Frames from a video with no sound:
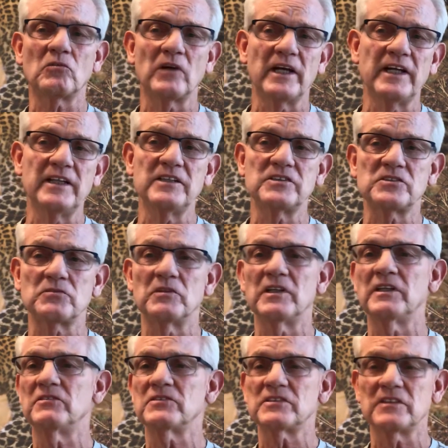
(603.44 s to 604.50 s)
arranged, what
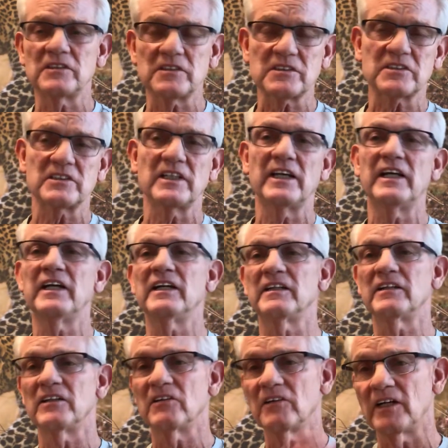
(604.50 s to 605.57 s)
he was going to say, and,
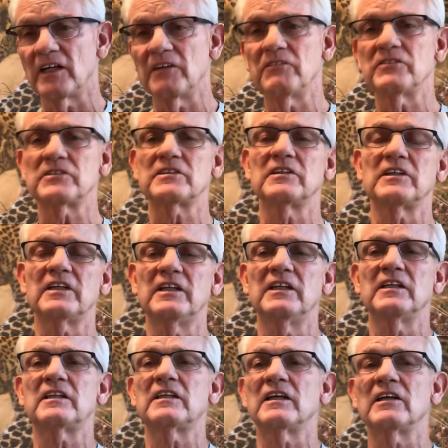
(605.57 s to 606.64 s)
you know, how he was going to
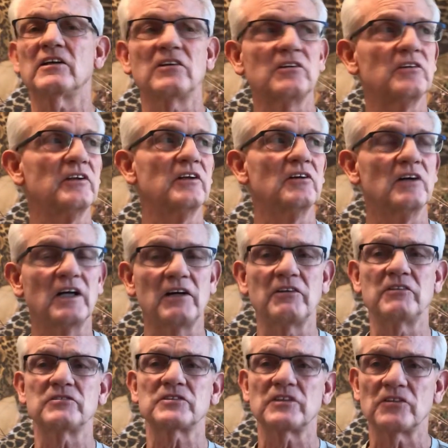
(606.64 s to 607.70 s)
get there, and, you know, how he
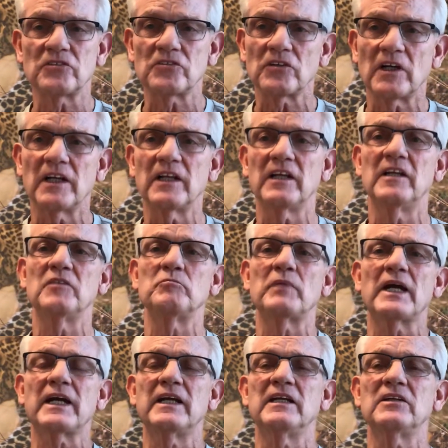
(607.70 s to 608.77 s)
was going to try to get
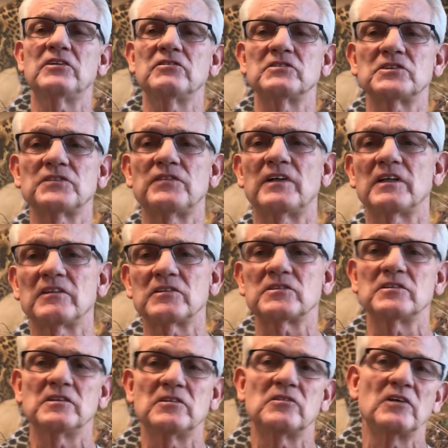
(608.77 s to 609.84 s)
back into his father's
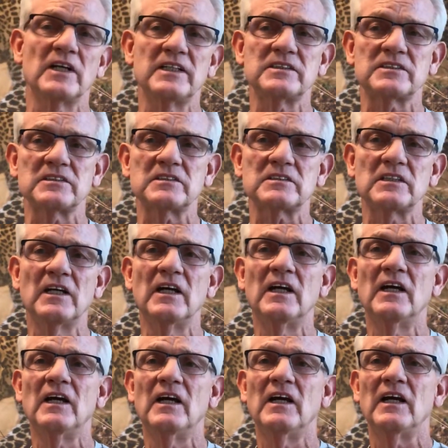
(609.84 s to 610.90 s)
good graces.
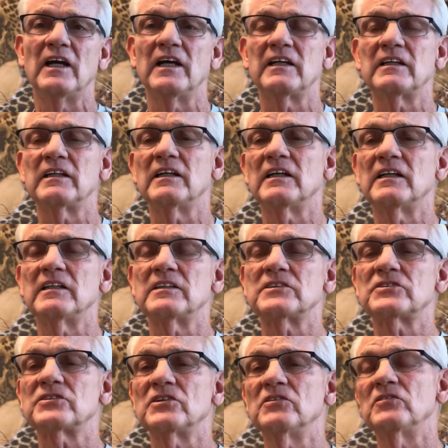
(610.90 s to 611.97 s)
And
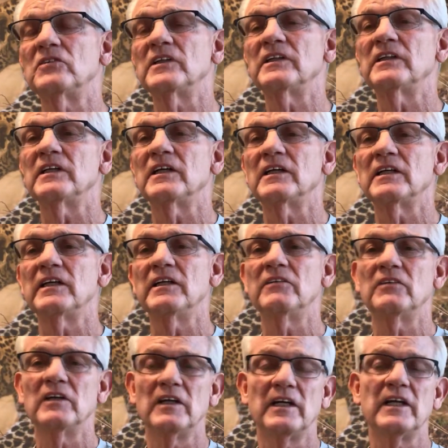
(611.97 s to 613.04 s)
so when
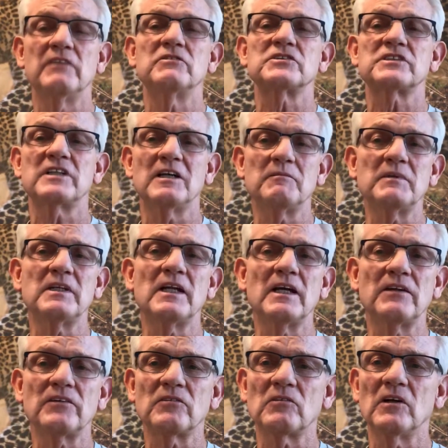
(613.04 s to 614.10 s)
he was coming
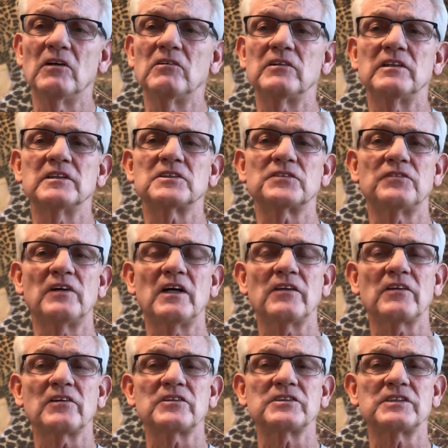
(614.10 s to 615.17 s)
down the road, and his
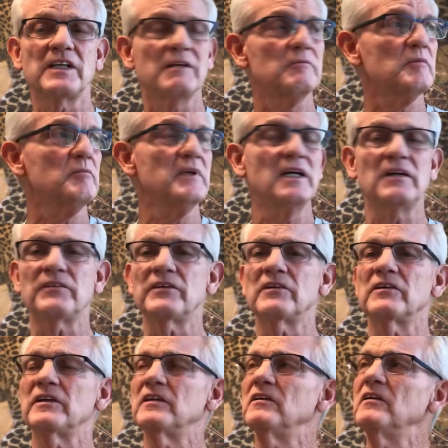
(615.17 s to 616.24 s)
father just happened to be out there,
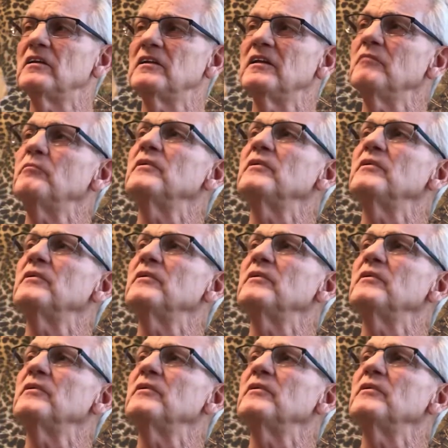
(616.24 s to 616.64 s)
and he looked up